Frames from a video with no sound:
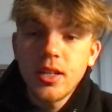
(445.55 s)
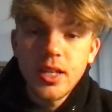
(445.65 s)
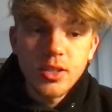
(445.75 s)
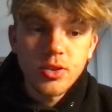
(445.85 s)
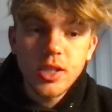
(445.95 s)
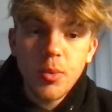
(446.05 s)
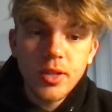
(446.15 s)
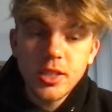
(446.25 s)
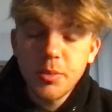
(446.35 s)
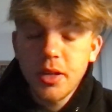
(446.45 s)
Is there someone
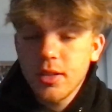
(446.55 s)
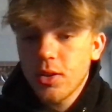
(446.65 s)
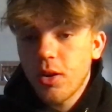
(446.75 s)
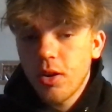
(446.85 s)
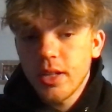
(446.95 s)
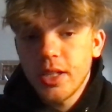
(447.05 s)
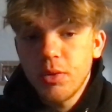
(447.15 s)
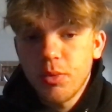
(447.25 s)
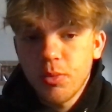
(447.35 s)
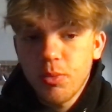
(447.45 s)
that should be on the call that
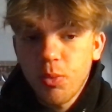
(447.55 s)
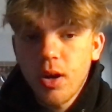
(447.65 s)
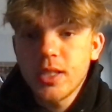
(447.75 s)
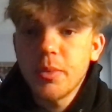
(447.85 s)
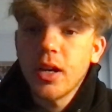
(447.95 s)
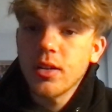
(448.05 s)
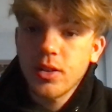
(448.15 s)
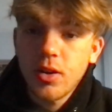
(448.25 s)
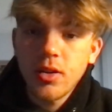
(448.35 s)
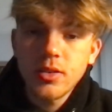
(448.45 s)
you would want to be on the
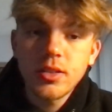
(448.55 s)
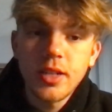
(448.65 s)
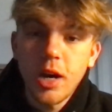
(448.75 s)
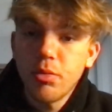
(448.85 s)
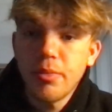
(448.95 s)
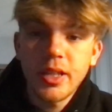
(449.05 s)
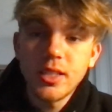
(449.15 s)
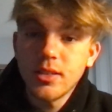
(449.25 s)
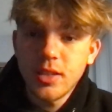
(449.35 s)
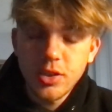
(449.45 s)
call to help you make
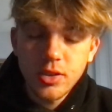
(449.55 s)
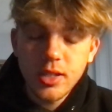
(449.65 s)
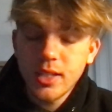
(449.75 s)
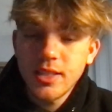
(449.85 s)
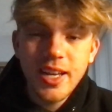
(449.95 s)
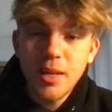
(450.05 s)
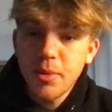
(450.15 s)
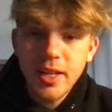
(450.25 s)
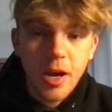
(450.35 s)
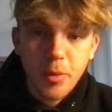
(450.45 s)
these decisions? Like, does
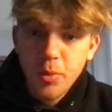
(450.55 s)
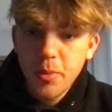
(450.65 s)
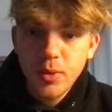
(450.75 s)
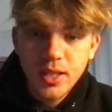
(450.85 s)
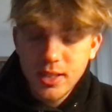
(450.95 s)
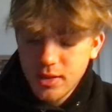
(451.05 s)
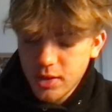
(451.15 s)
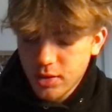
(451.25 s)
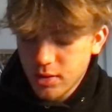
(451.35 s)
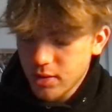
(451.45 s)
anybody help you with these
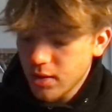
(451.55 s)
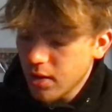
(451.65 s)
decisions?